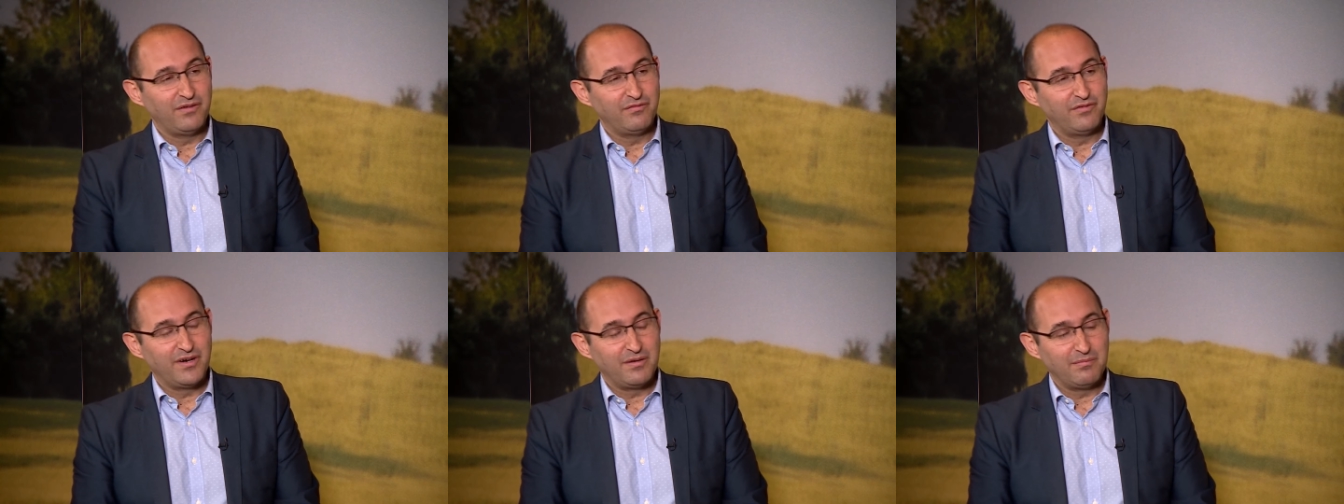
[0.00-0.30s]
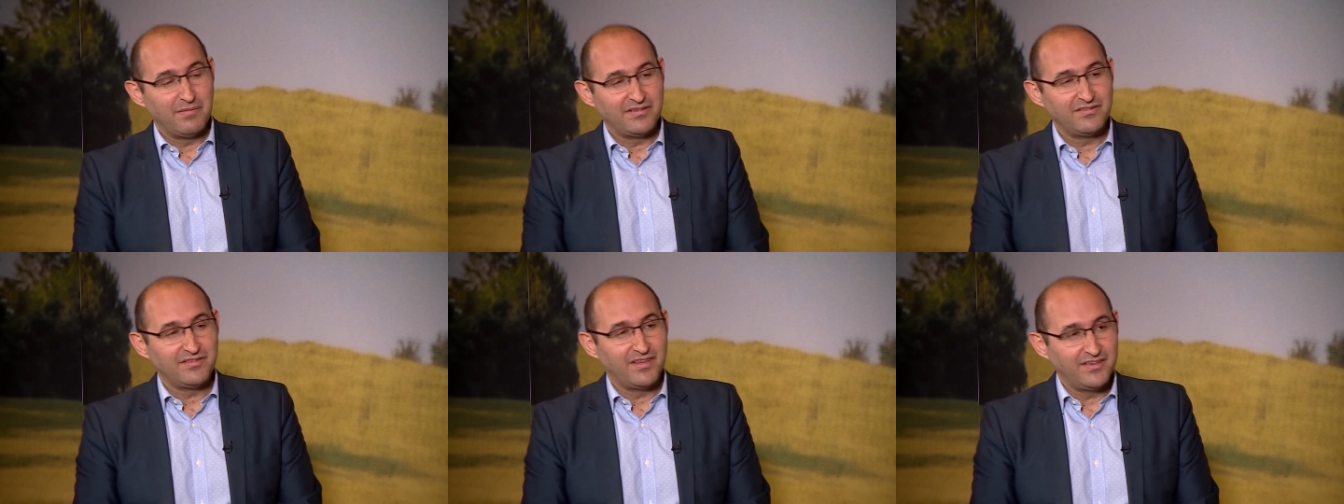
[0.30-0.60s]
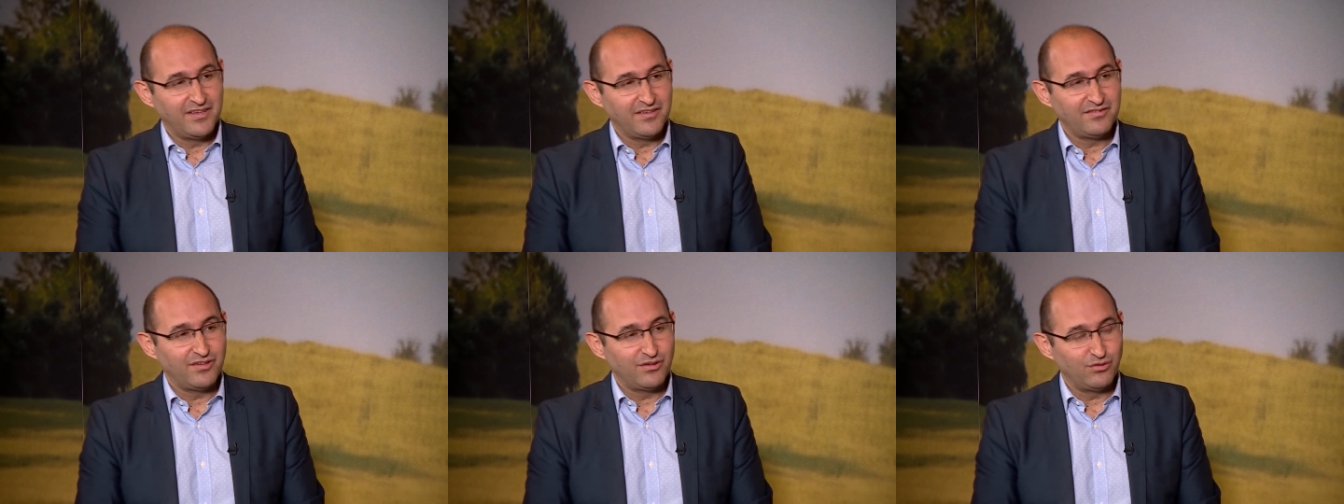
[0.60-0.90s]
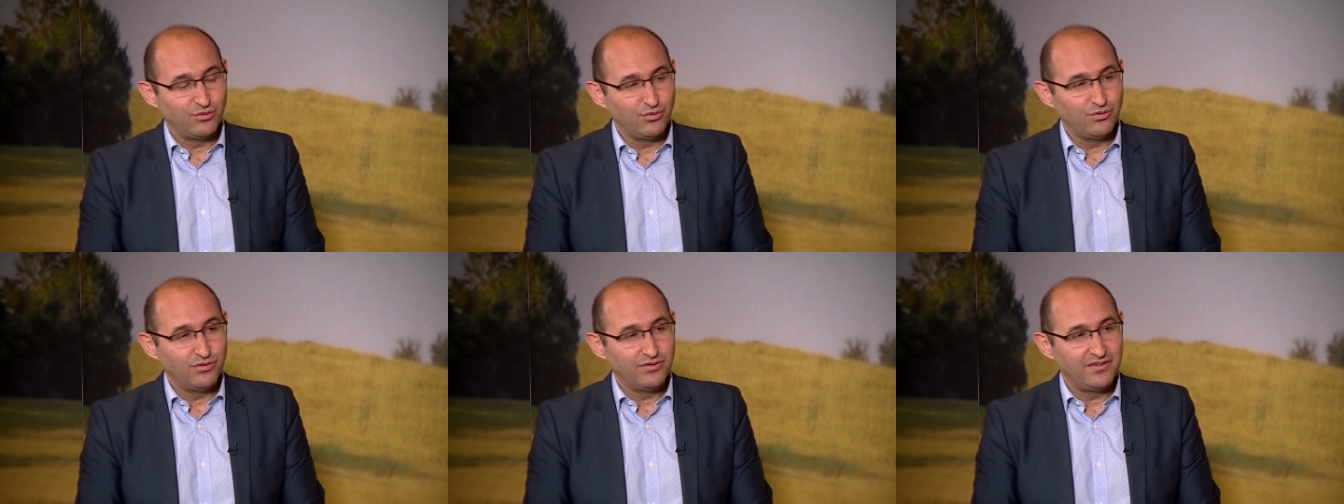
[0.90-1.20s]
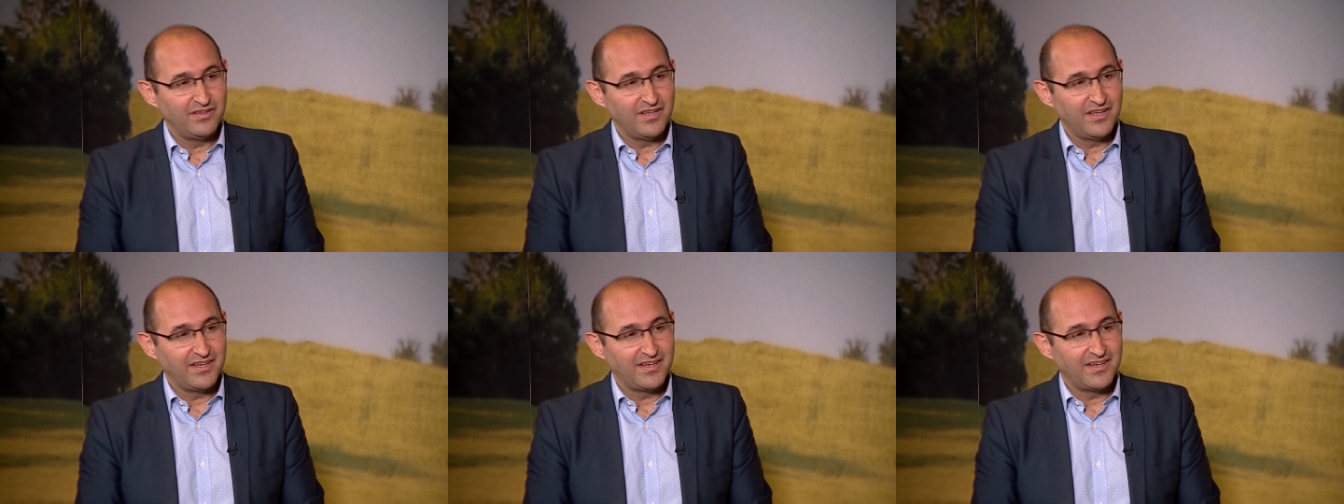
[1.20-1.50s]
Very much suggested to
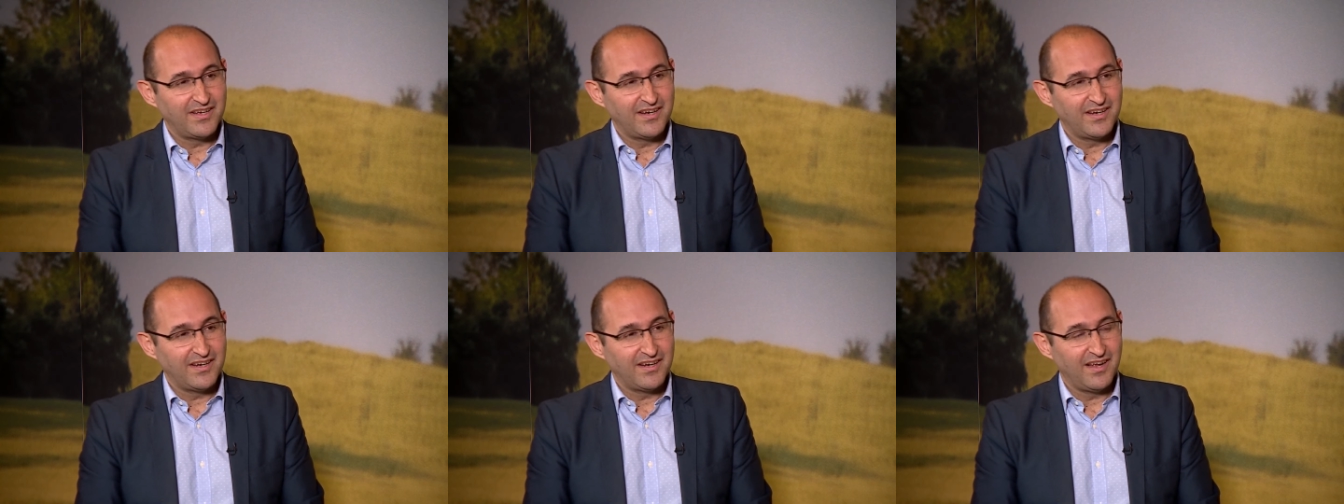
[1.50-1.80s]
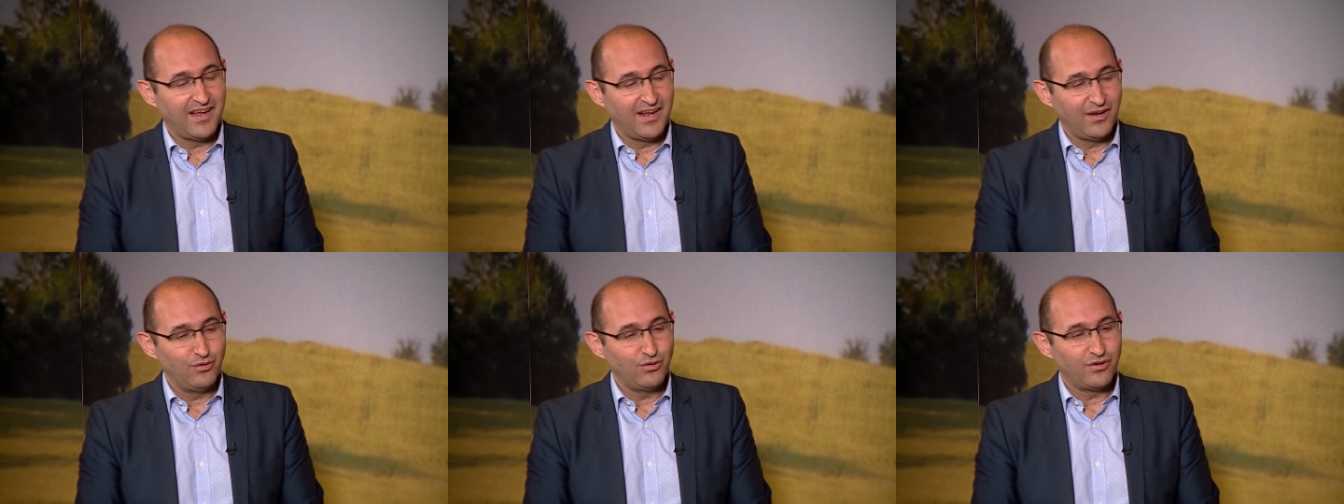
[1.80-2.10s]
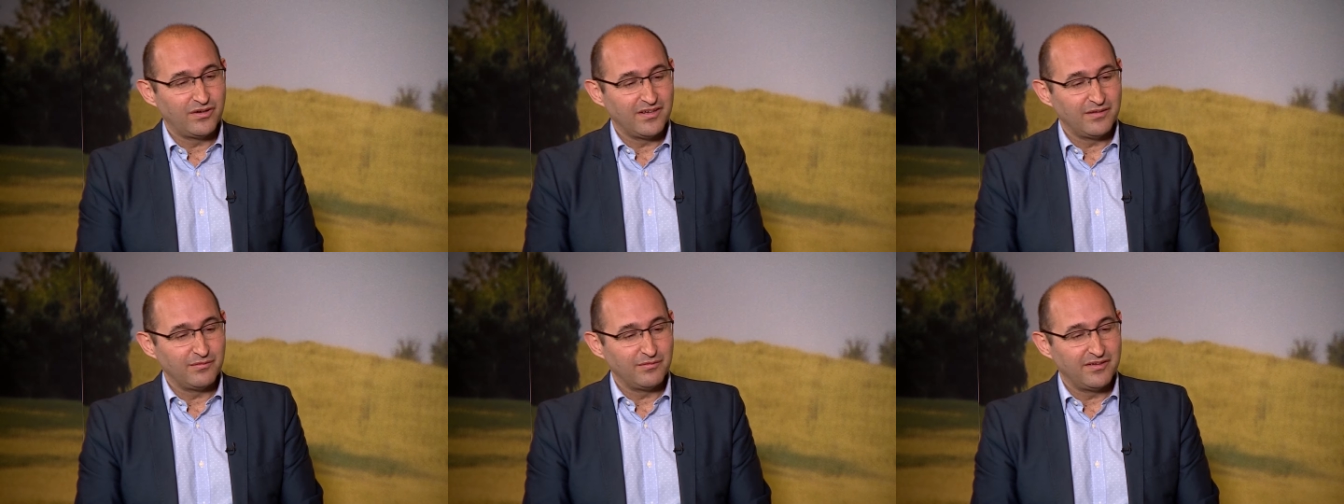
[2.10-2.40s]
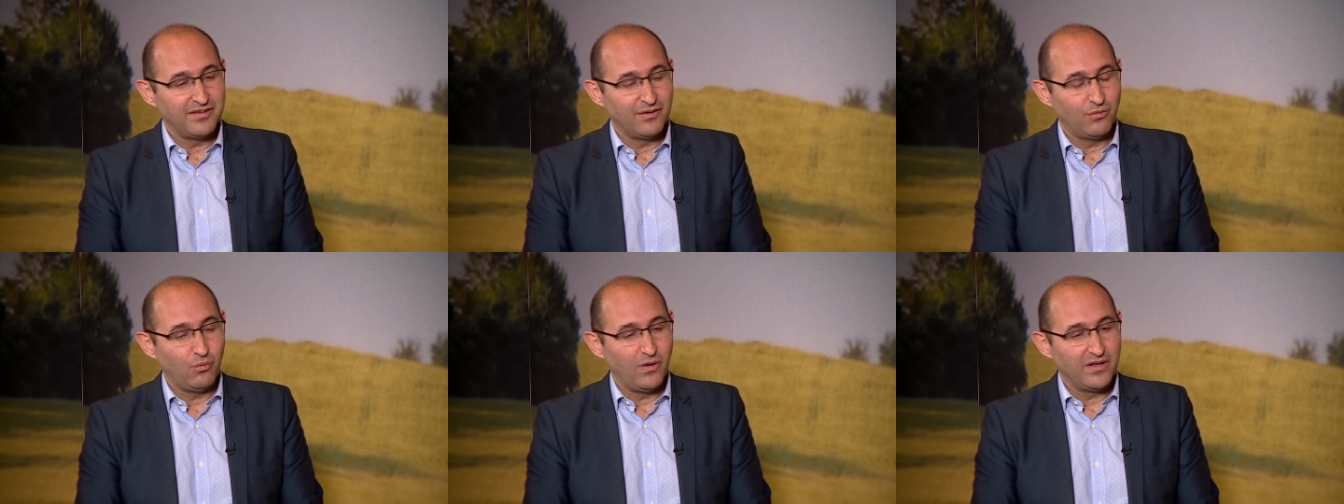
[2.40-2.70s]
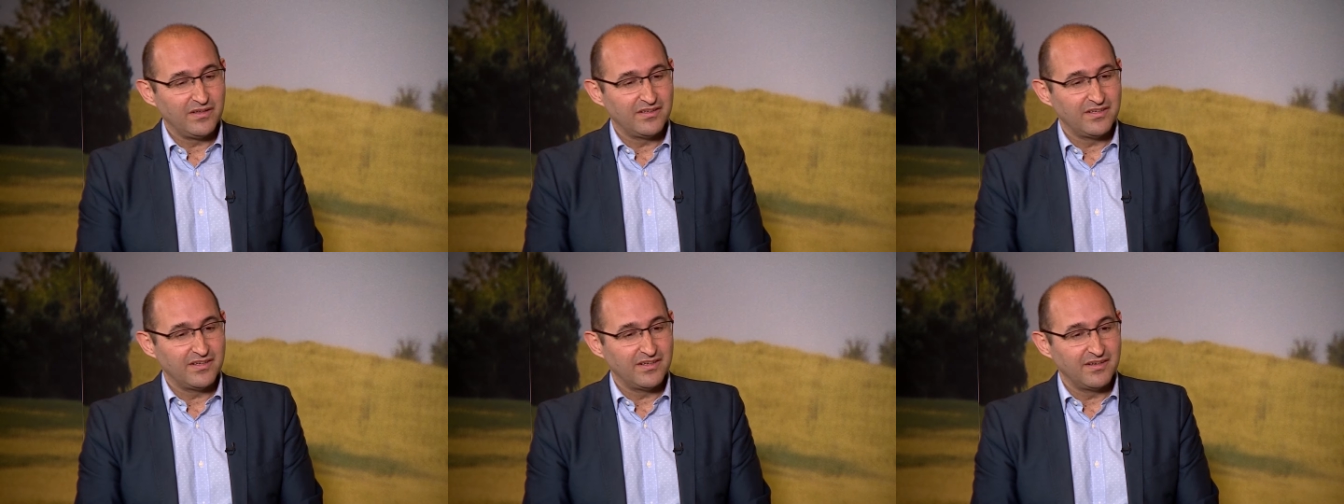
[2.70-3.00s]
take uh, a look at
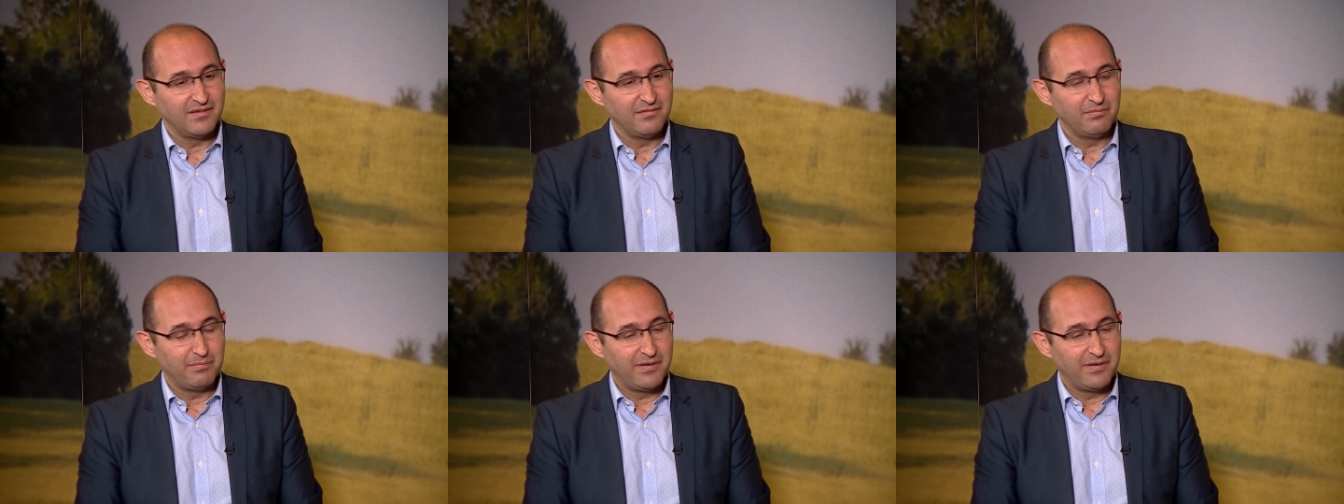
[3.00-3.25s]
what uh,